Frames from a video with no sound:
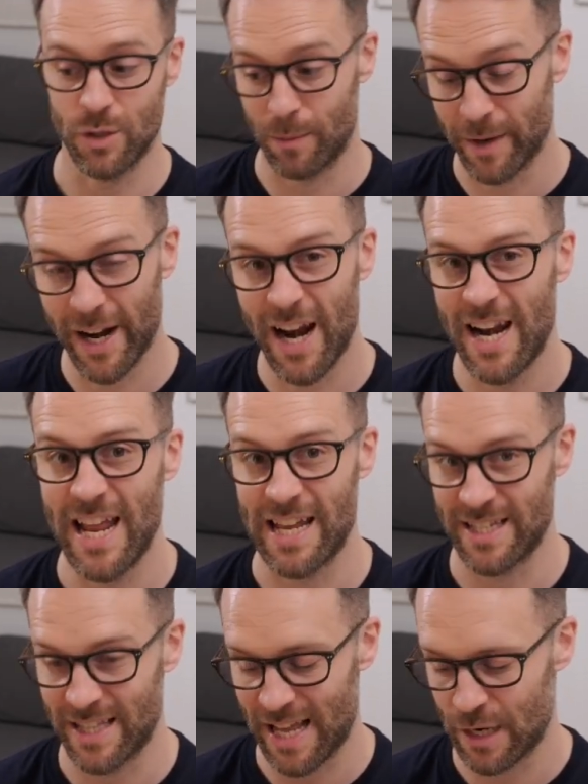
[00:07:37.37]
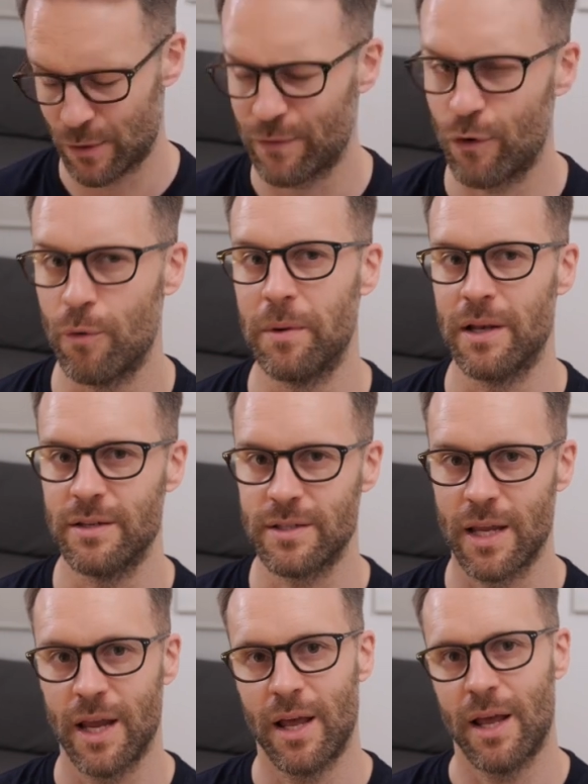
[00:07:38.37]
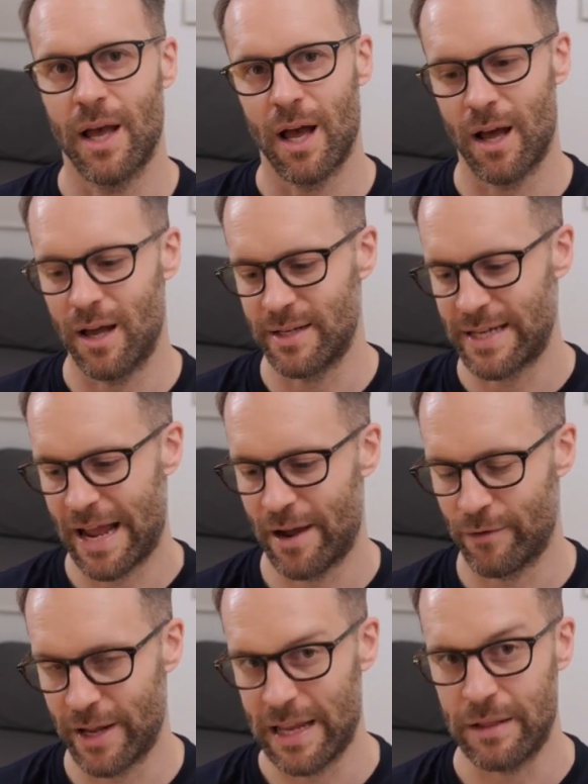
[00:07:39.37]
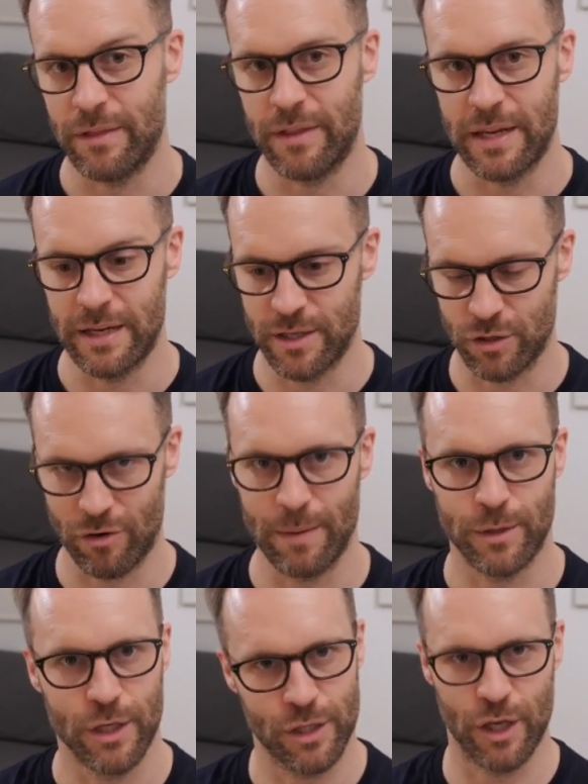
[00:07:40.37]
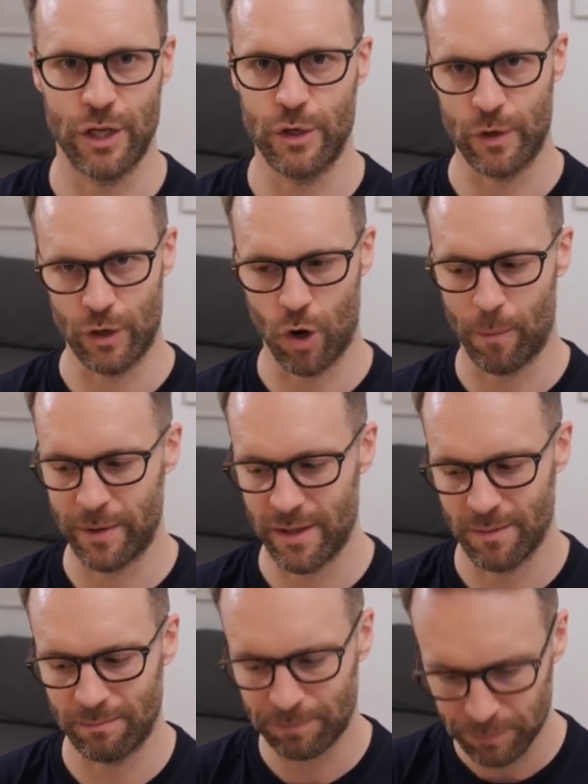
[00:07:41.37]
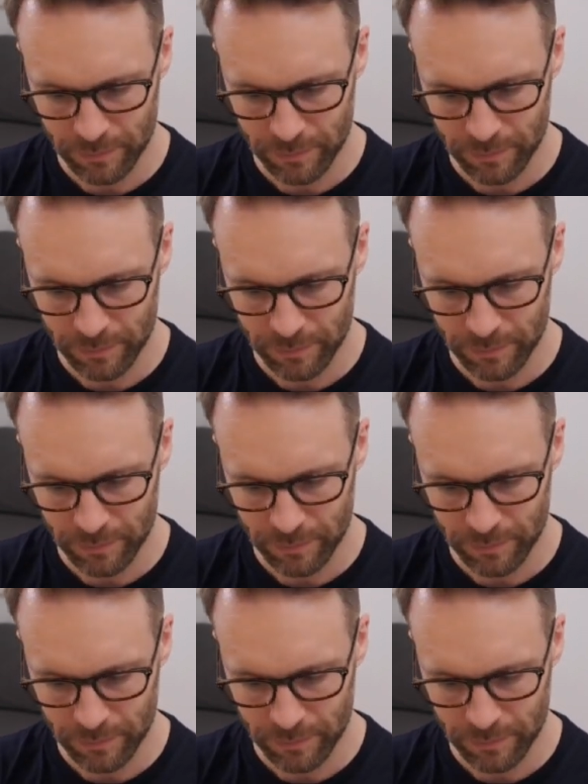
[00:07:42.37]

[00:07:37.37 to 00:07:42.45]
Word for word: So I'm gonna list the actual formulas uh, down in the description so that you can copy them.